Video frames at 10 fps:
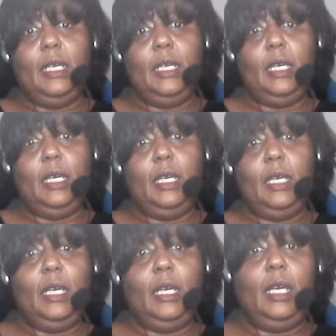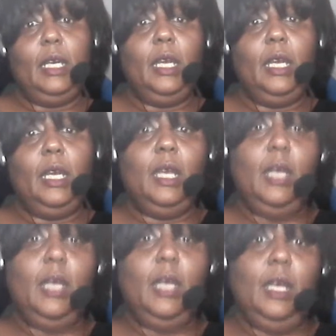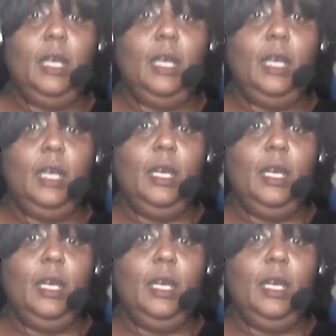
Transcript: and then back to Monday,